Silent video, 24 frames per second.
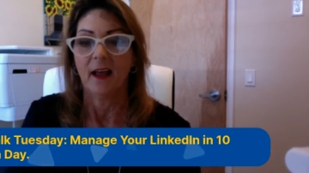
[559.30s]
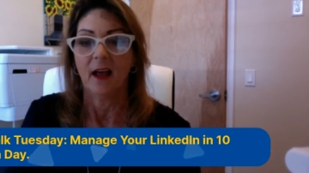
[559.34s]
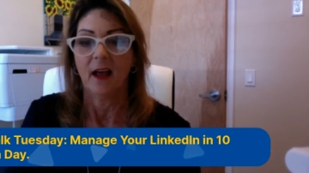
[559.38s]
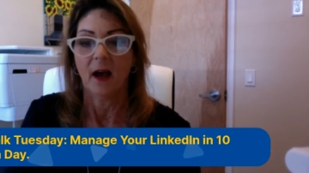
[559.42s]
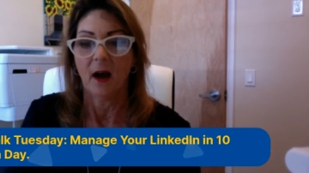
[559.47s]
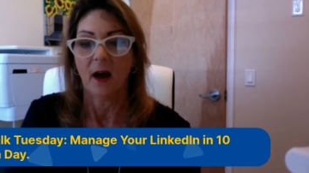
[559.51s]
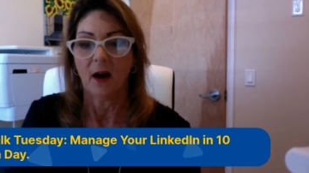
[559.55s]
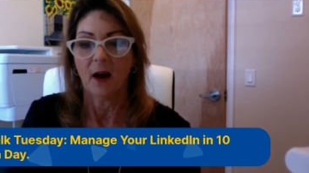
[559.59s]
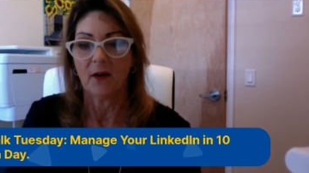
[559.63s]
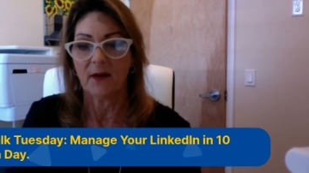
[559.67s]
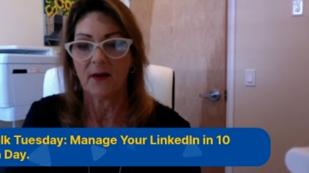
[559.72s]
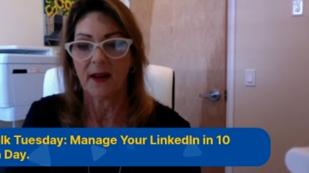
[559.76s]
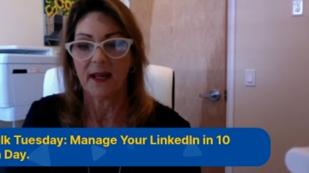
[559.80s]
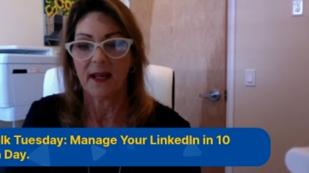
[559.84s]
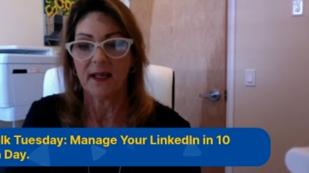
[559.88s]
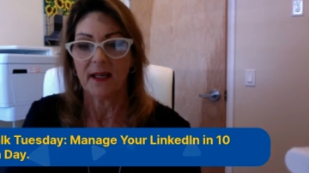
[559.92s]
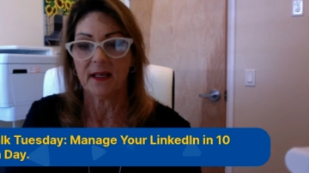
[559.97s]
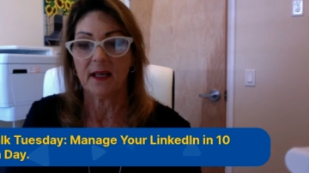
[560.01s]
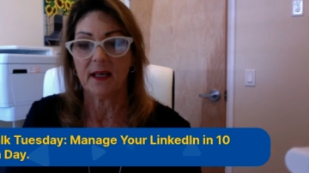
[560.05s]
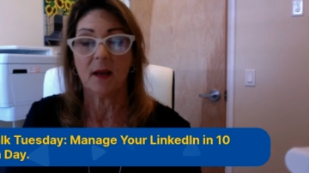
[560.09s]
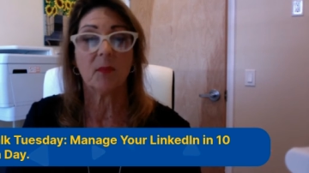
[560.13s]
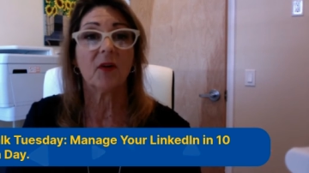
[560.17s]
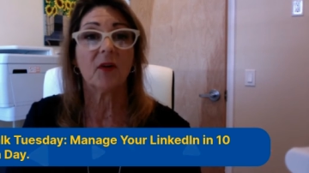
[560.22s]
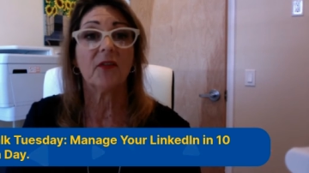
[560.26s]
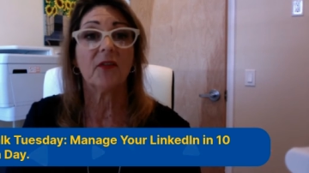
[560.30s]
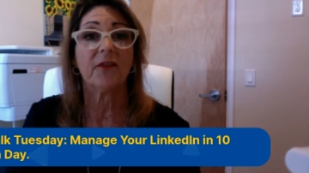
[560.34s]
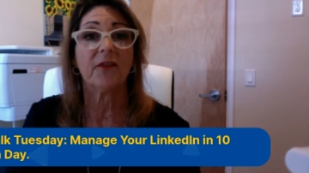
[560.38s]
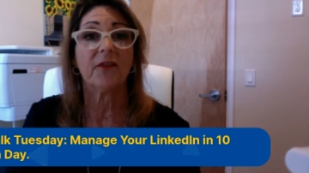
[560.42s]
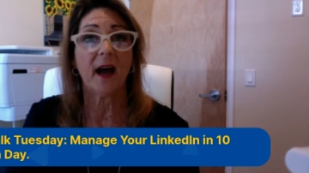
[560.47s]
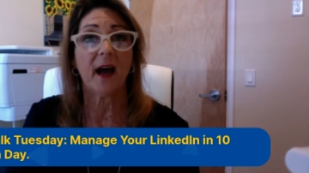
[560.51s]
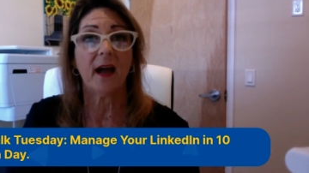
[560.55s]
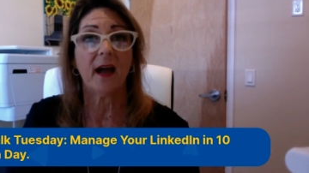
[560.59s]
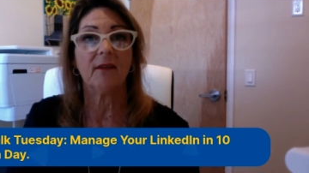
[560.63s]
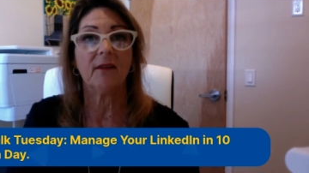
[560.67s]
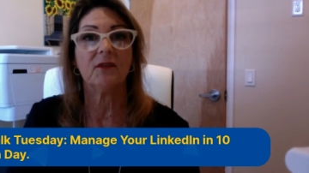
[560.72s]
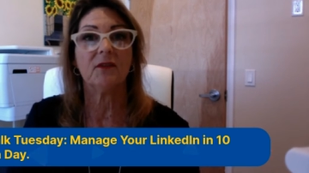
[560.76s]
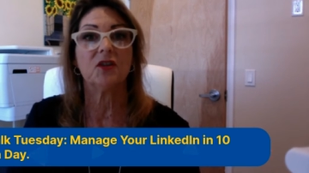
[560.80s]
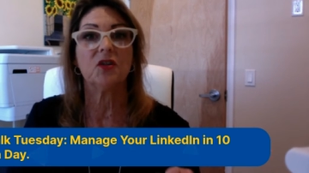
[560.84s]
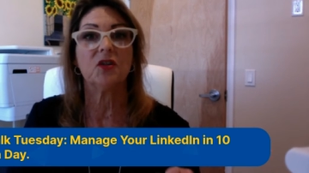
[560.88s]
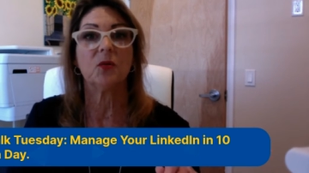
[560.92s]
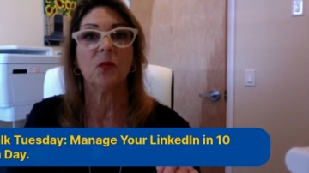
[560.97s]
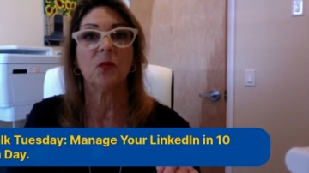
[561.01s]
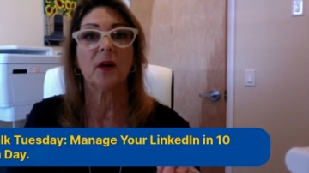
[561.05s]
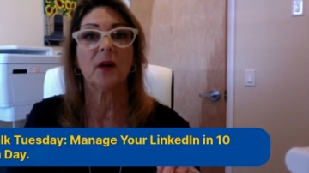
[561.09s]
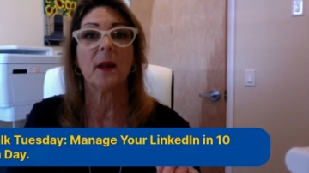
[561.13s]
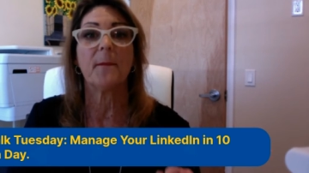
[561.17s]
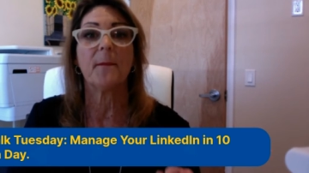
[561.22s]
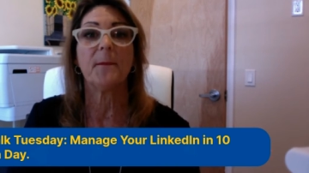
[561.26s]
All right. Number five is you
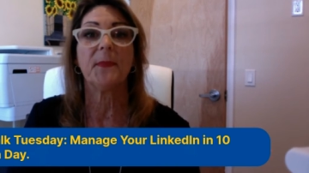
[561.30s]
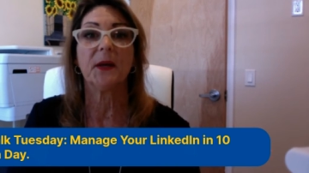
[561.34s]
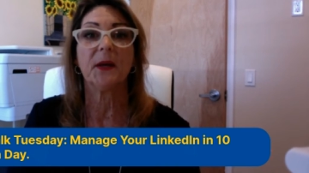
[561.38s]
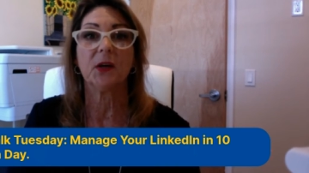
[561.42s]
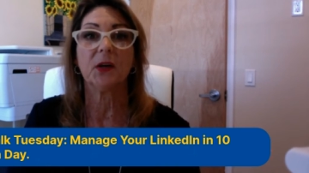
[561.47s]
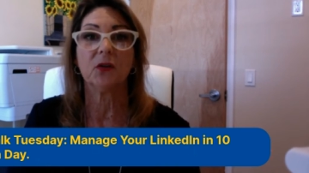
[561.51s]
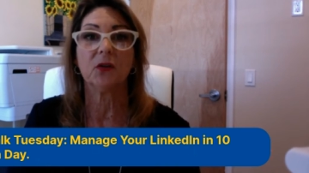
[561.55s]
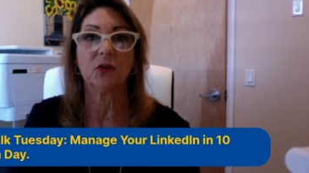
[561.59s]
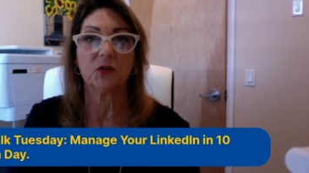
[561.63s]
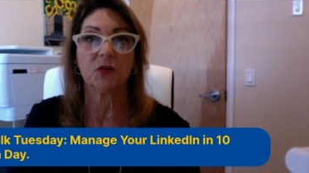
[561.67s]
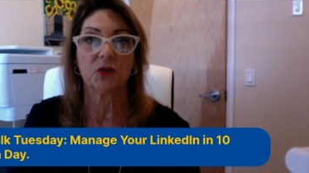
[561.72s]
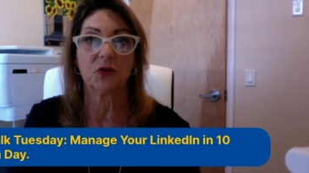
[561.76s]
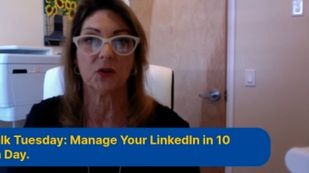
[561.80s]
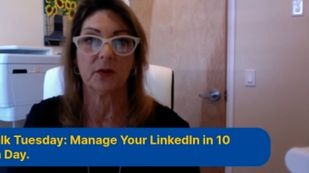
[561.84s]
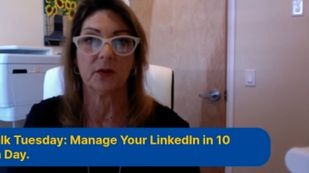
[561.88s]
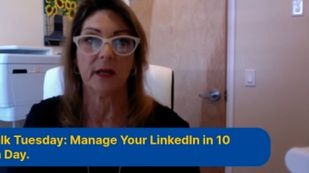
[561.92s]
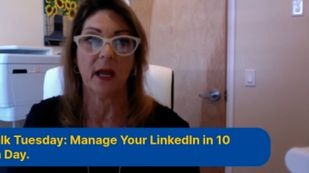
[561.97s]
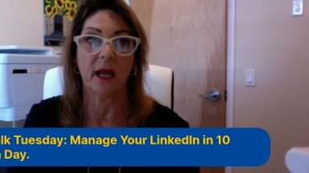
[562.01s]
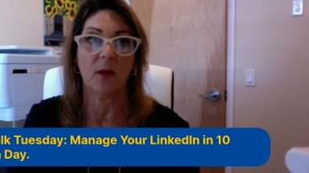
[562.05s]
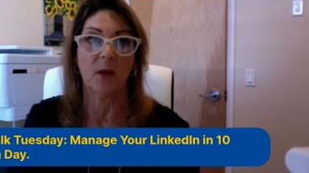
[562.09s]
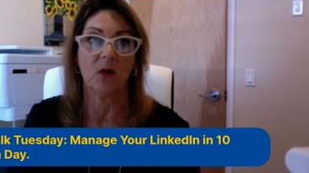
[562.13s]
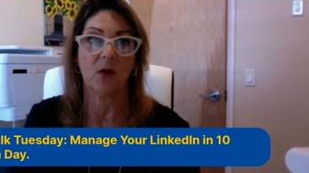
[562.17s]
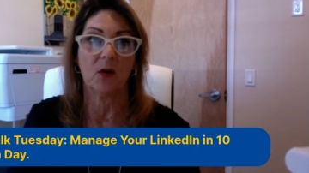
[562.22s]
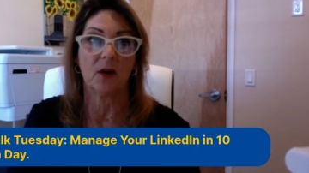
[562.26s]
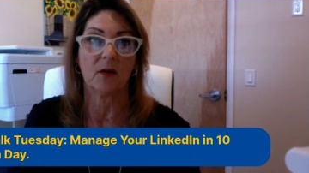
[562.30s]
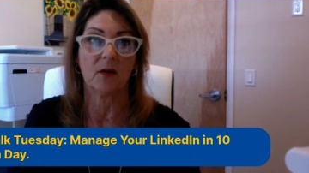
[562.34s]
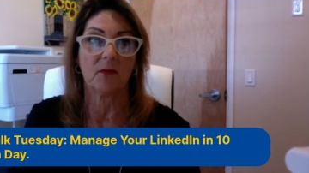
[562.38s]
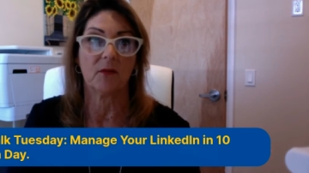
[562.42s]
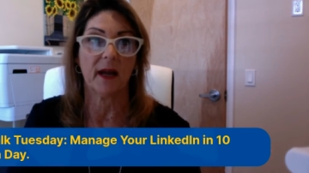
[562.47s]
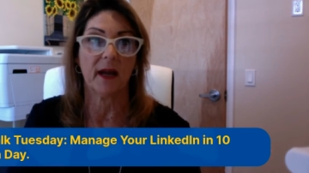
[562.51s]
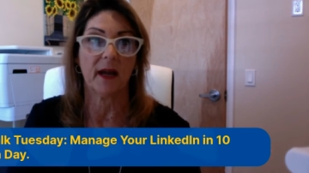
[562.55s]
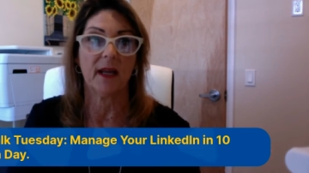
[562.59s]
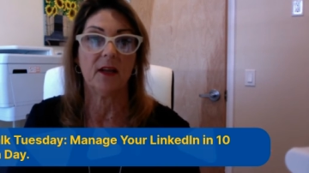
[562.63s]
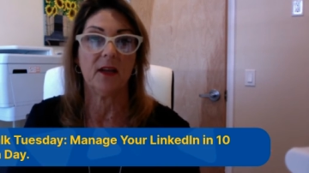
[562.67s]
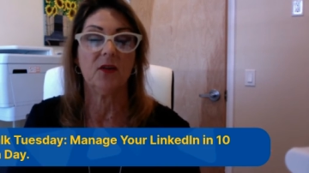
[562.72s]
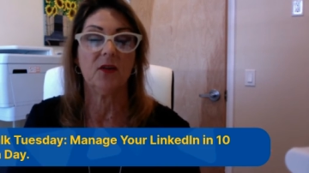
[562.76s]
want to build your network, right?